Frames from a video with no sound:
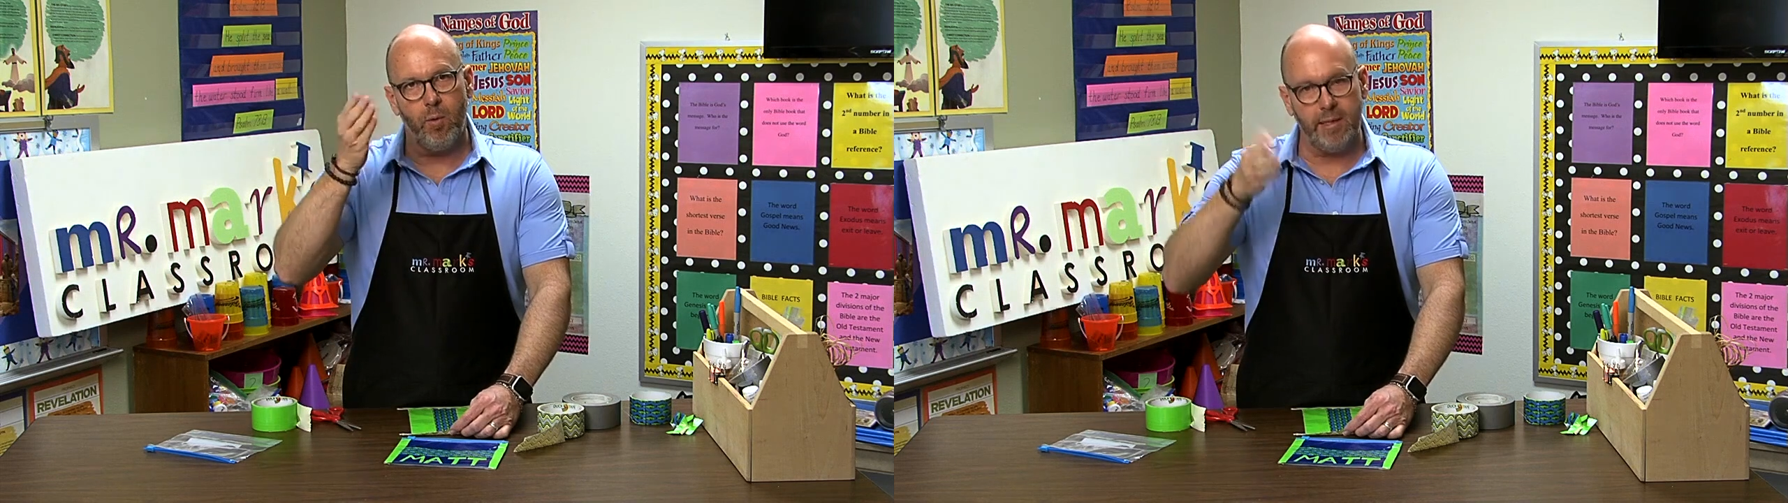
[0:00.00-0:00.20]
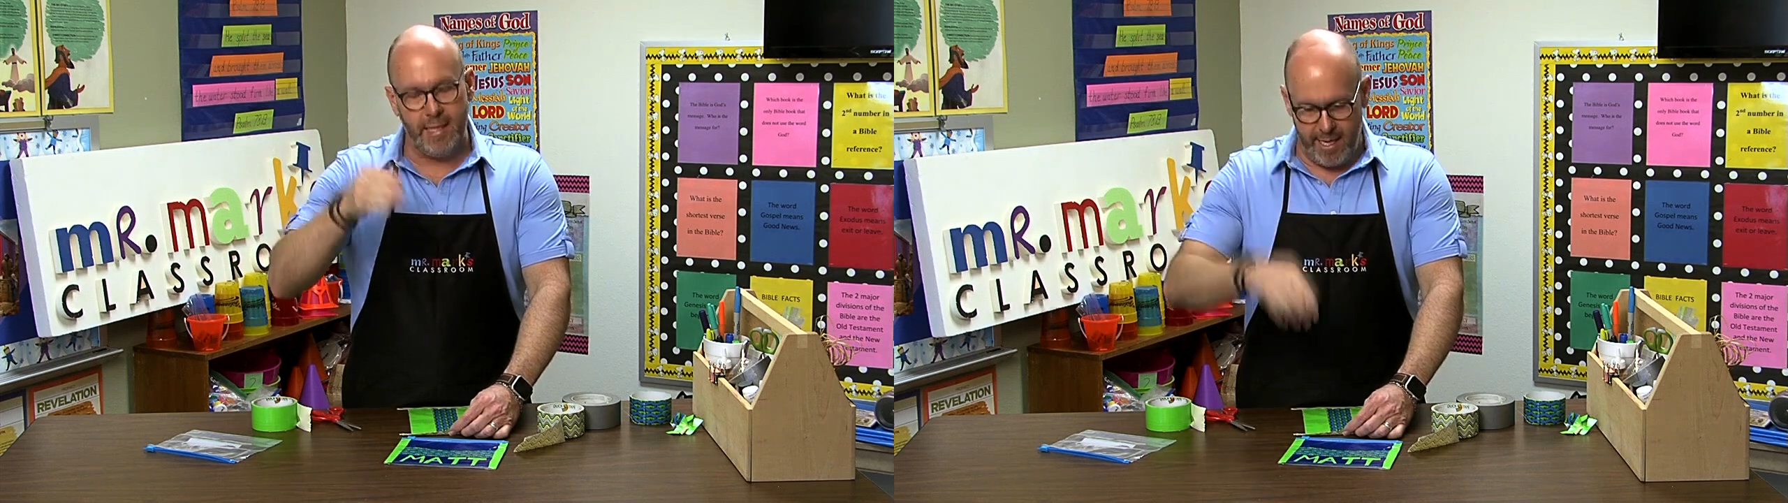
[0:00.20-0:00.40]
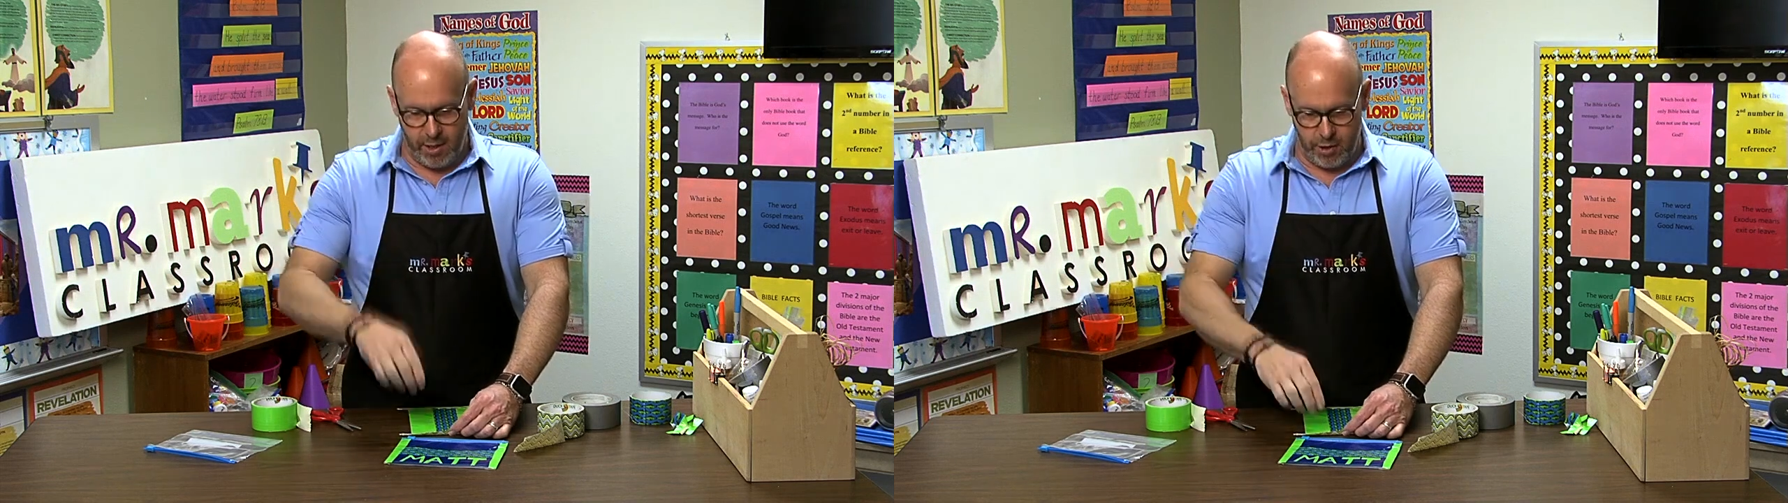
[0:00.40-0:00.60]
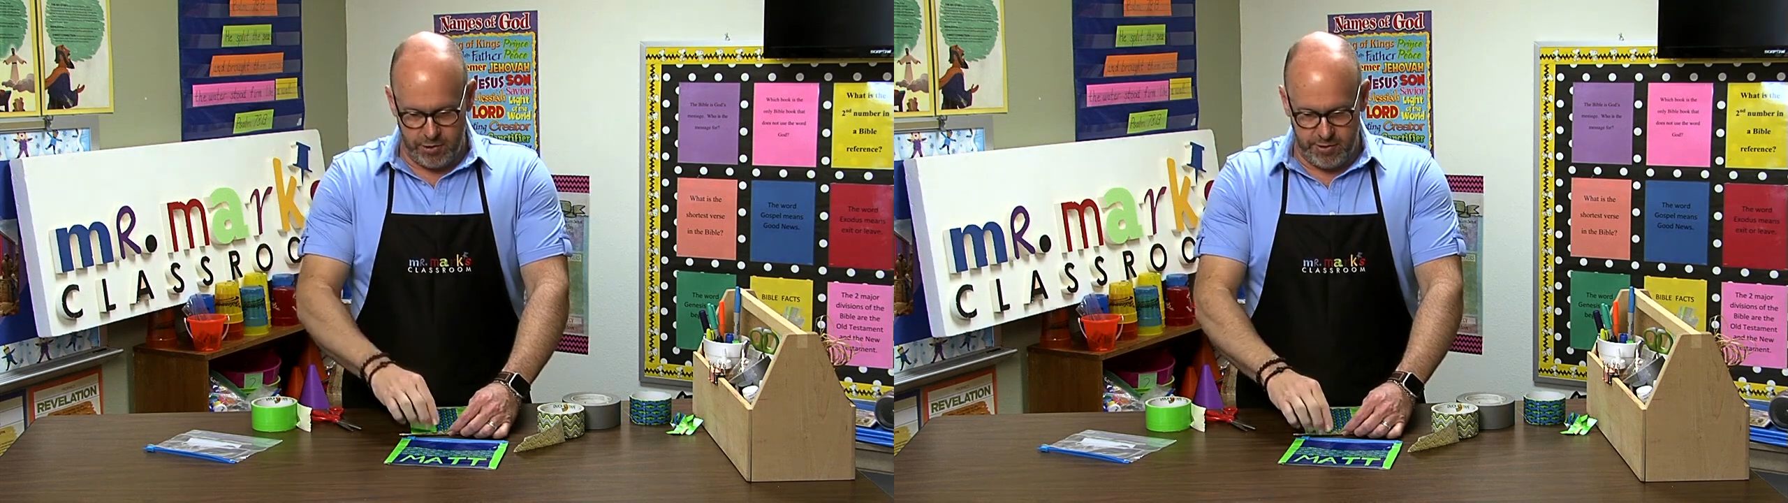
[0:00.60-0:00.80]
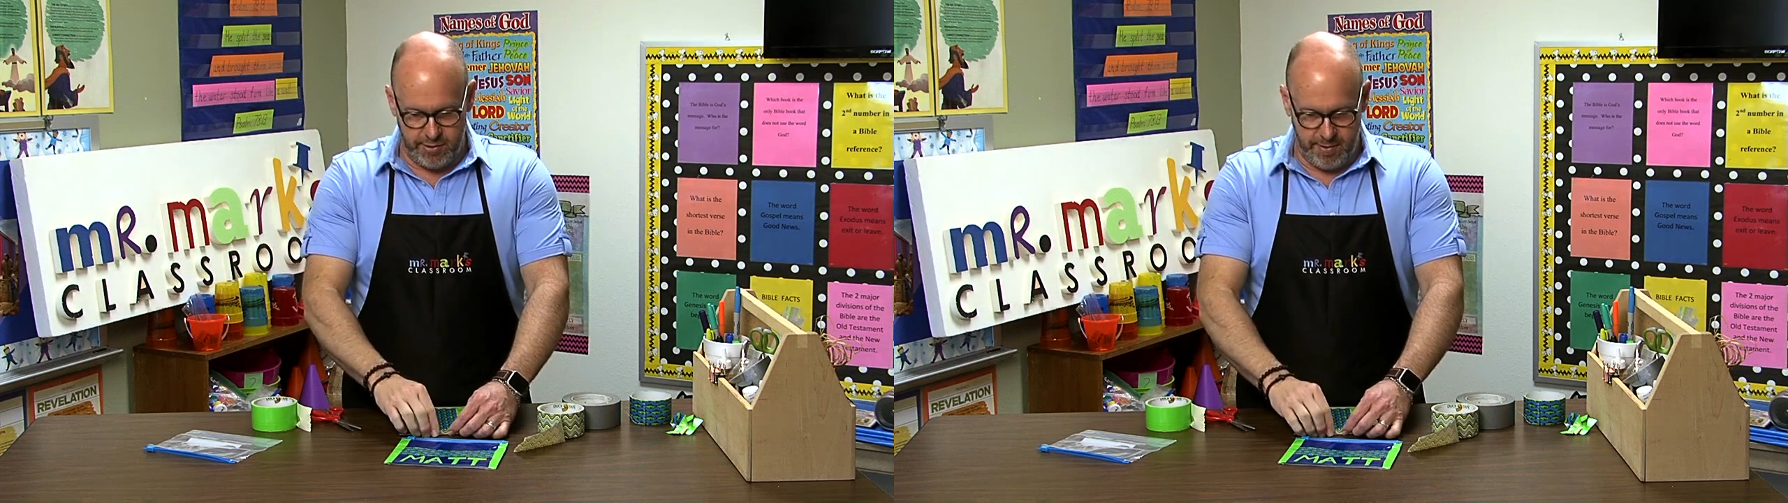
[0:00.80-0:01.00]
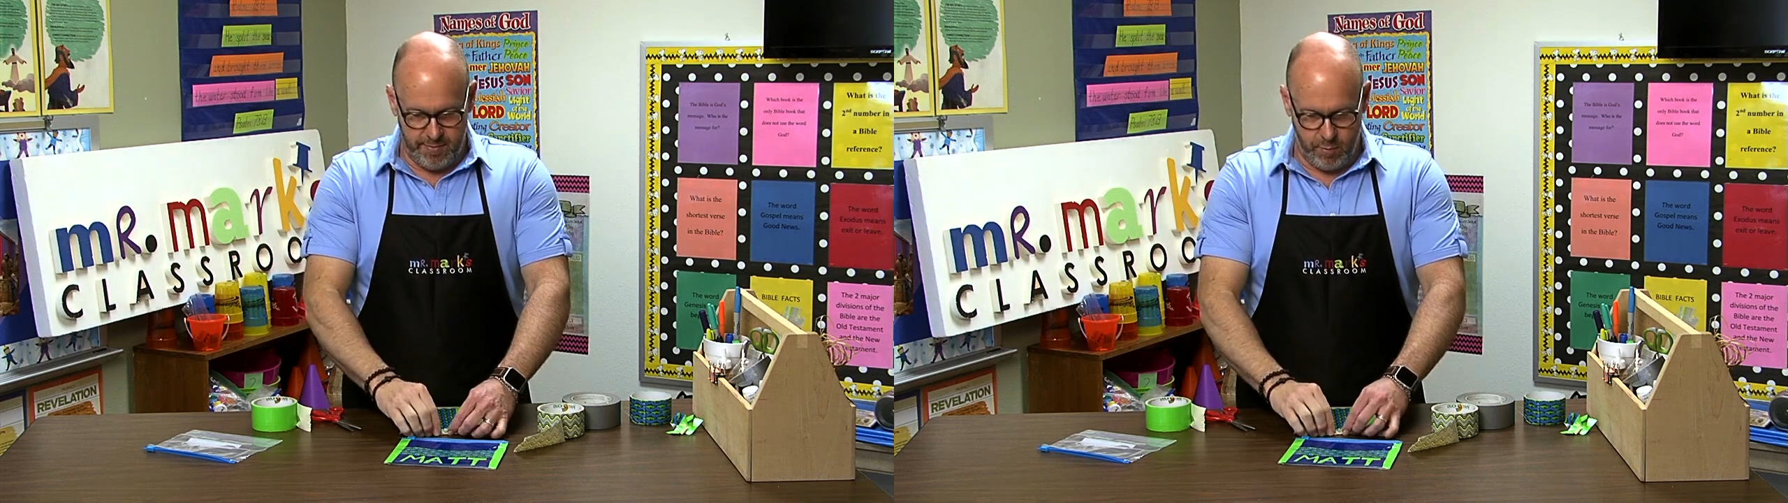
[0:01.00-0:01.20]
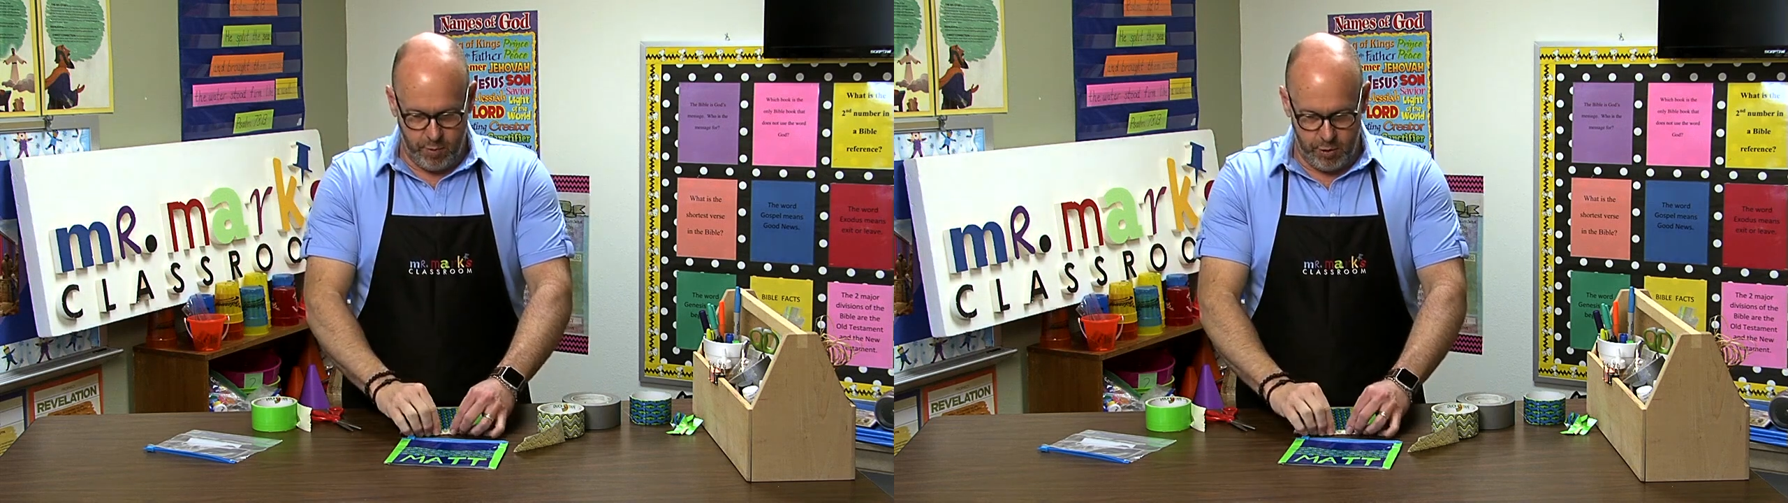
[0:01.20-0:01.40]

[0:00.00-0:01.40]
letters when